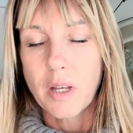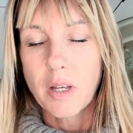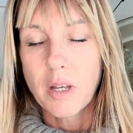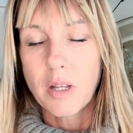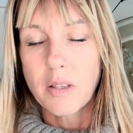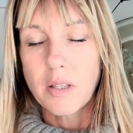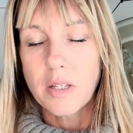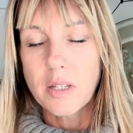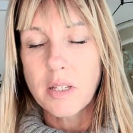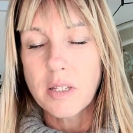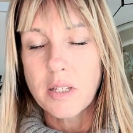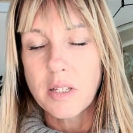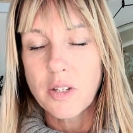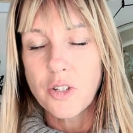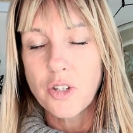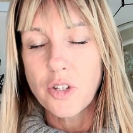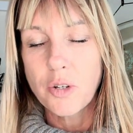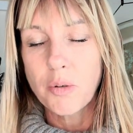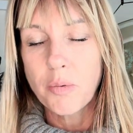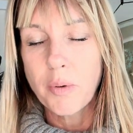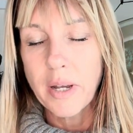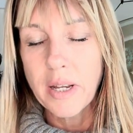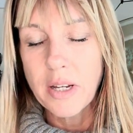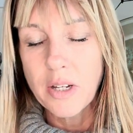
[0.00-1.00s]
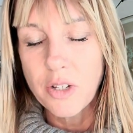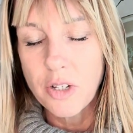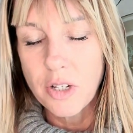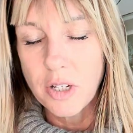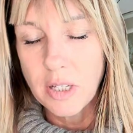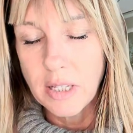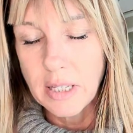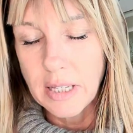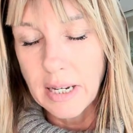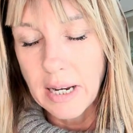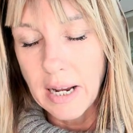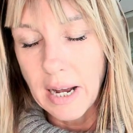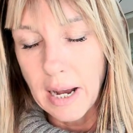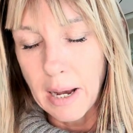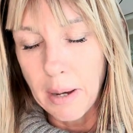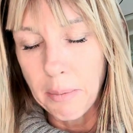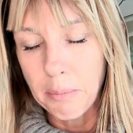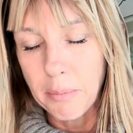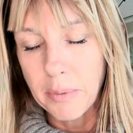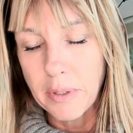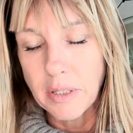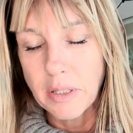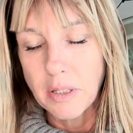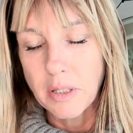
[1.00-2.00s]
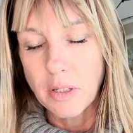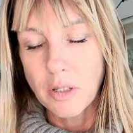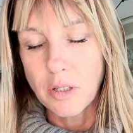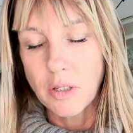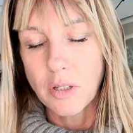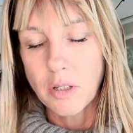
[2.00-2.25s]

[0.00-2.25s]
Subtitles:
the situation that happened